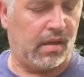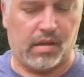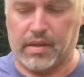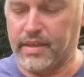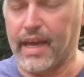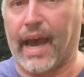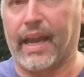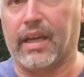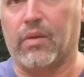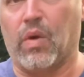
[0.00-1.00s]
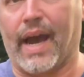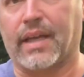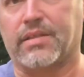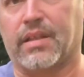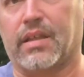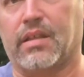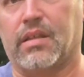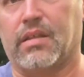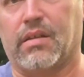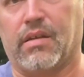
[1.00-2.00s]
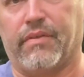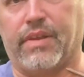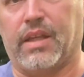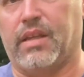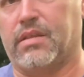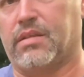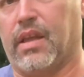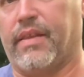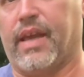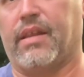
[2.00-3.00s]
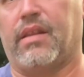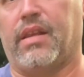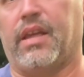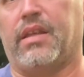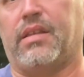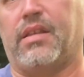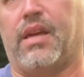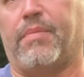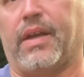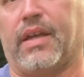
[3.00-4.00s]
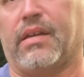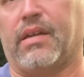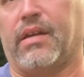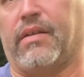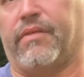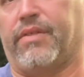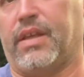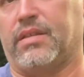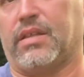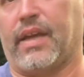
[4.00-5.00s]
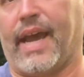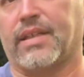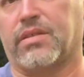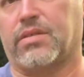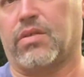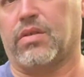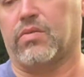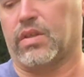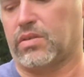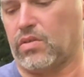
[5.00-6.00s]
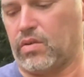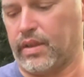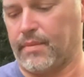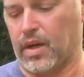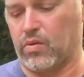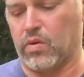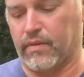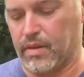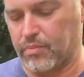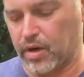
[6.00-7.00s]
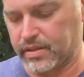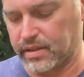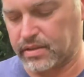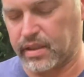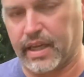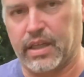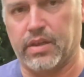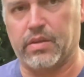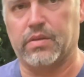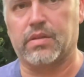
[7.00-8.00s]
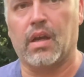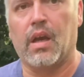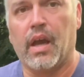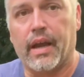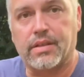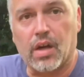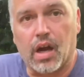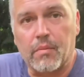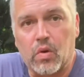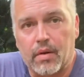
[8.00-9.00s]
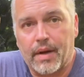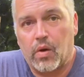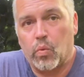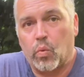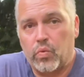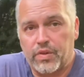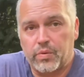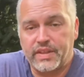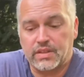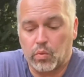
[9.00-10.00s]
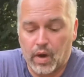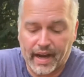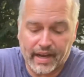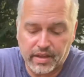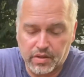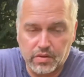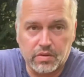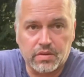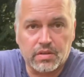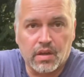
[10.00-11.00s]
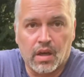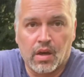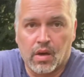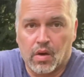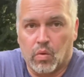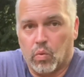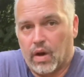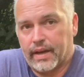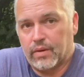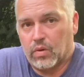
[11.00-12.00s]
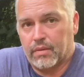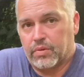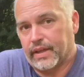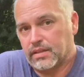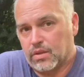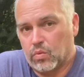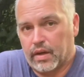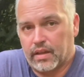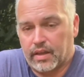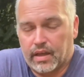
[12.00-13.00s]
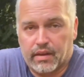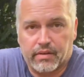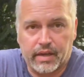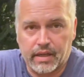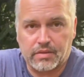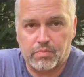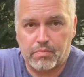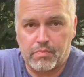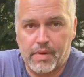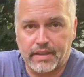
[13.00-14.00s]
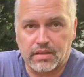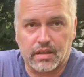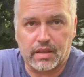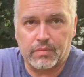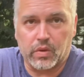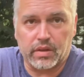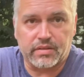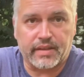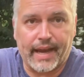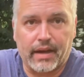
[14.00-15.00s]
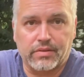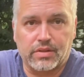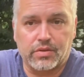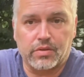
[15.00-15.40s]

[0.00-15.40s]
the dyeing and waxing of these, and then the dipping of these in acetone and Rust-Oleum. I'll go over the process that I use and talk more about the reason why I use one in one place and one in the other. And it basically boils down to